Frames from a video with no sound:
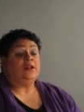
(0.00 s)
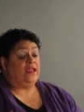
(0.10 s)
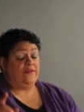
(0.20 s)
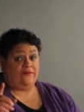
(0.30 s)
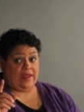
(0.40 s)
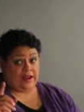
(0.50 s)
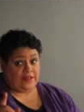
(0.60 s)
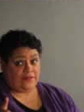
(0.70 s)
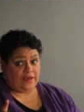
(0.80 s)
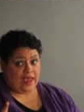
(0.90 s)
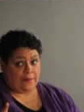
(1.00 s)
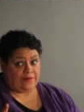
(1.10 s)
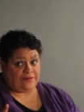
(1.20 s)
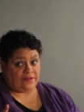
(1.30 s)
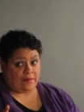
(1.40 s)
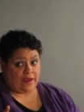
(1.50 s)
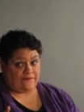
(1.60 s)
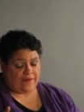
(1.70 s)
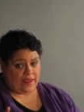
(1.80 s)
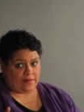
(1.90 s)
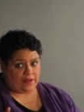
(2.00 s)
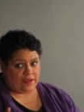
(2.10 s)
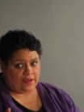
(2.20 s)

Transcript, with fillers: If anything happens to my family,